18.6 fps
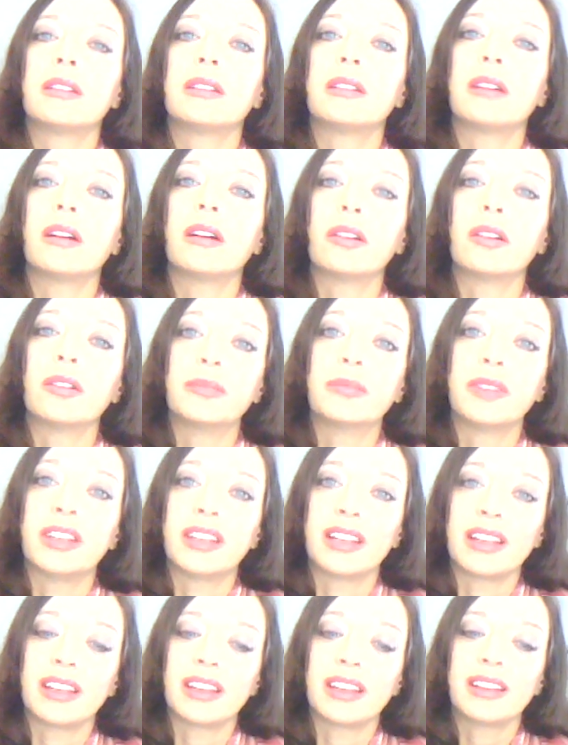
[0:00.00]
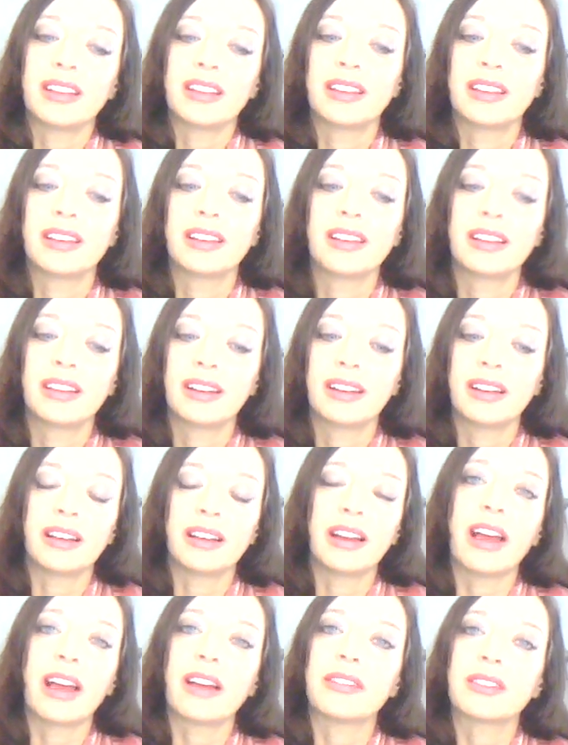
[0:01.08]
are many. I
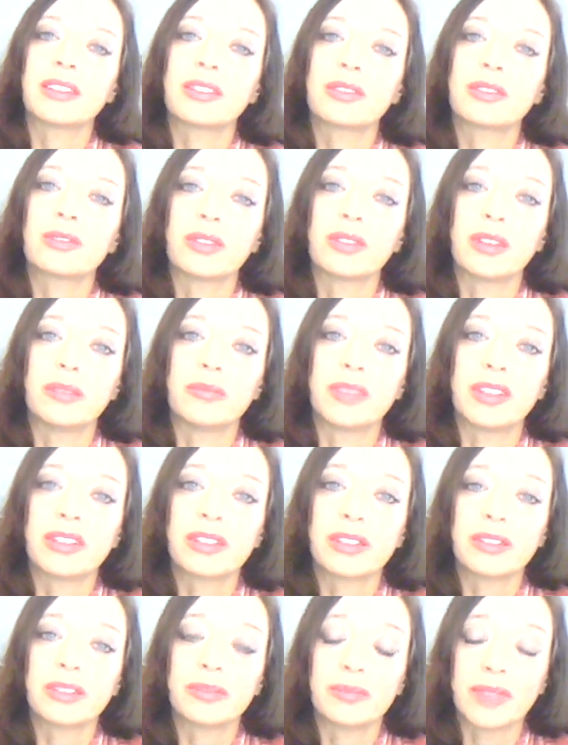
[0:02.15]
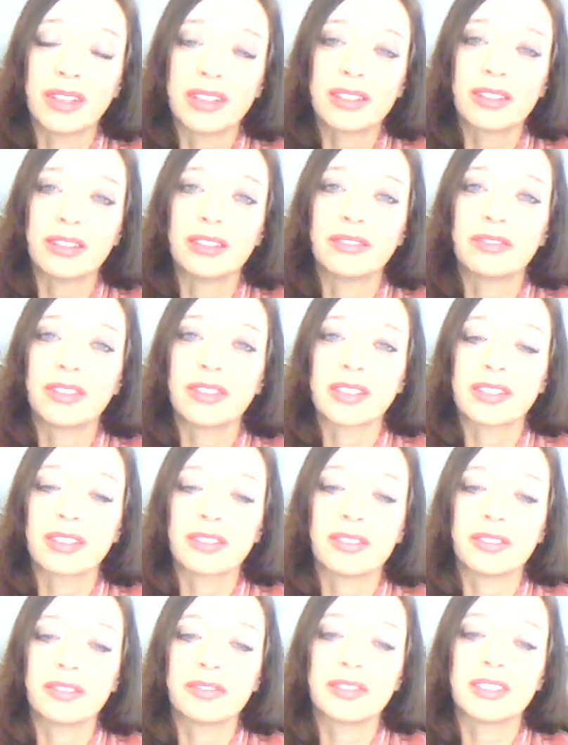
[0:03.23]
have extreme mental and
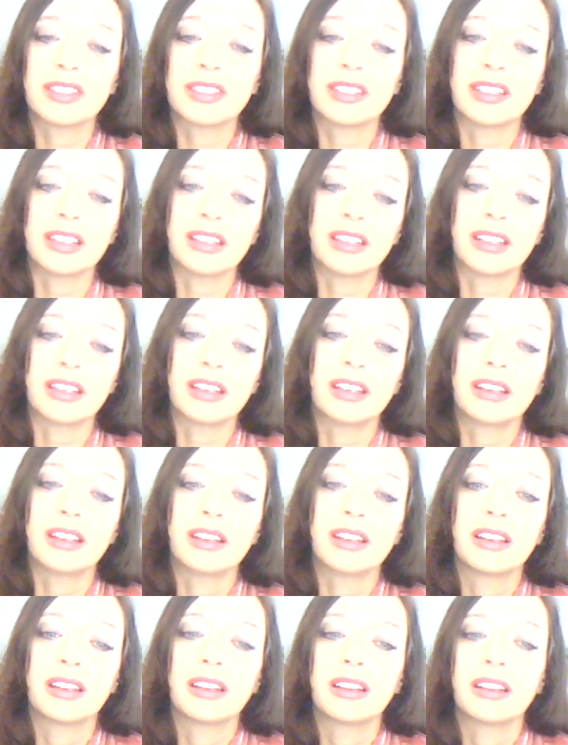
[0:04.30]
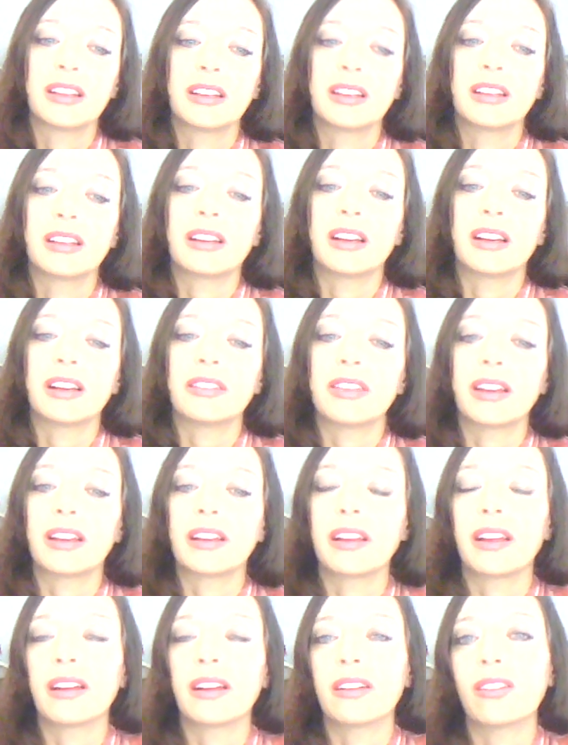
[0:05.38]
physical fatigue. I've had
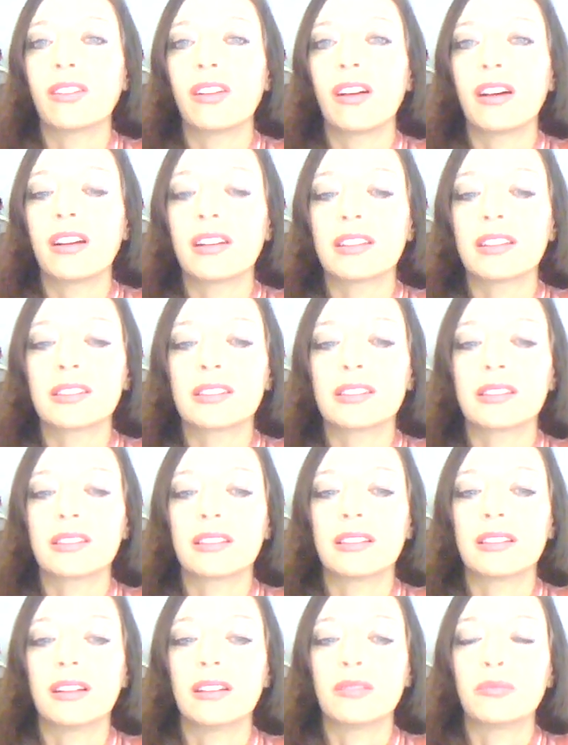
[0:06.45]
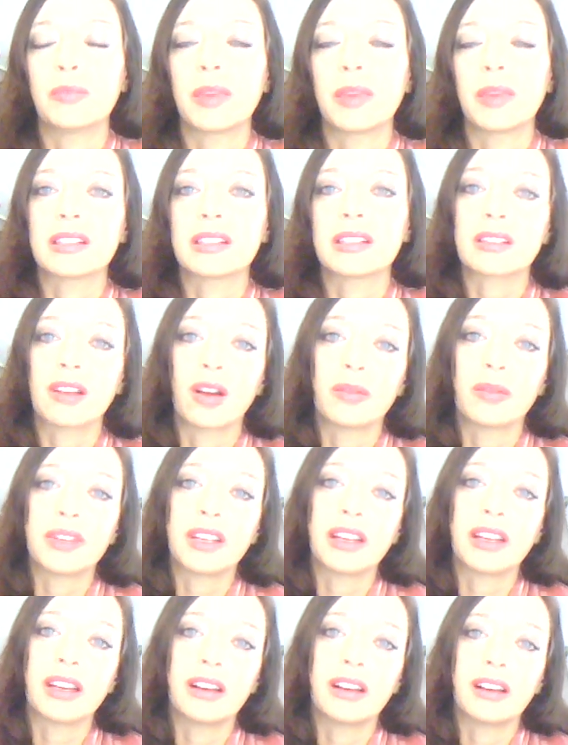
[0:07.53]
hair loss,
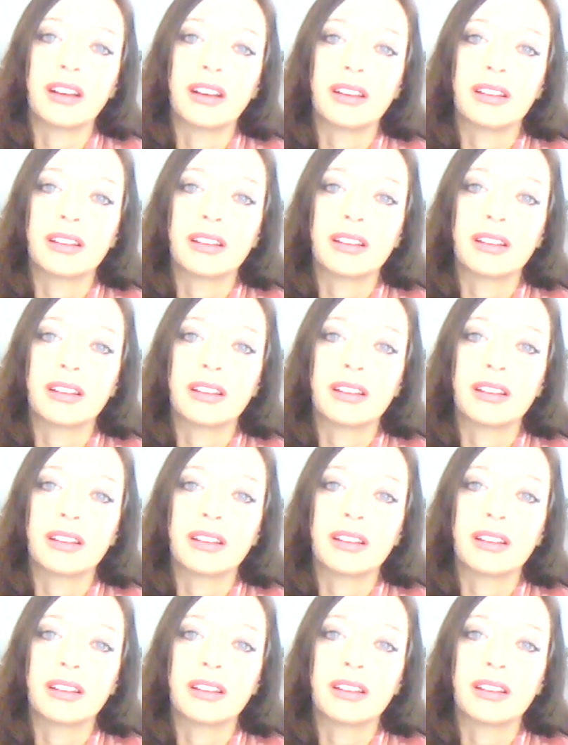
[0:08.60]
insomnia,